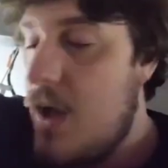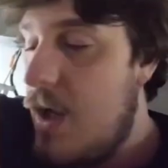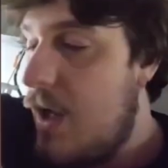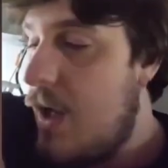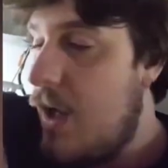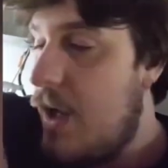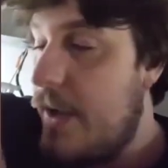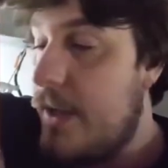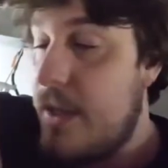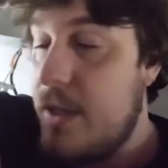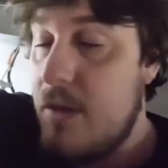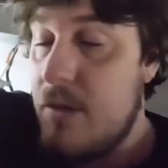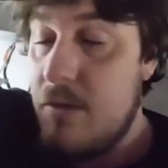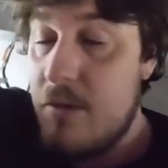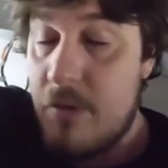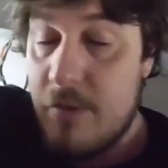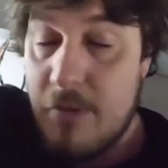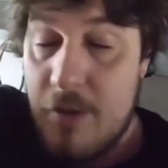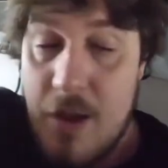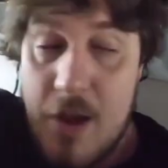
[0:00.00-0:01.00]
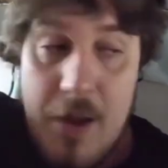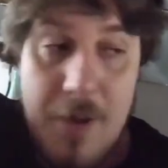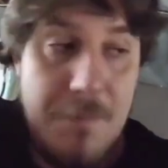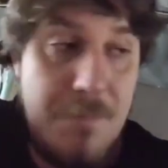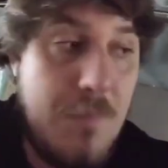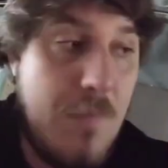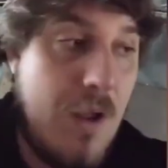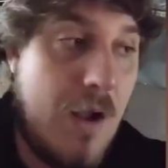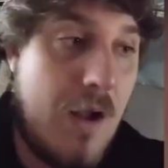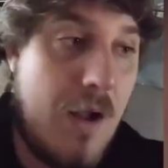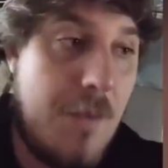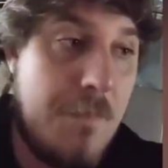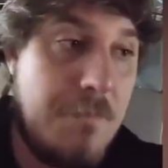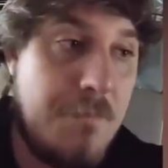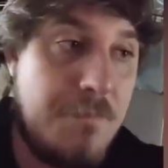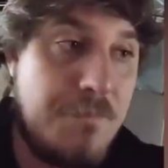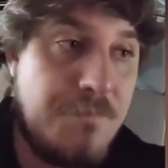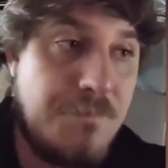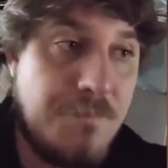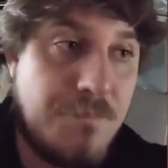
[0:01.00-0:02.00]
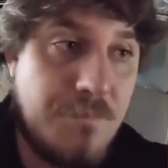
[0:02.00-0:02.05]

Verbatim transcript: uh, design, um,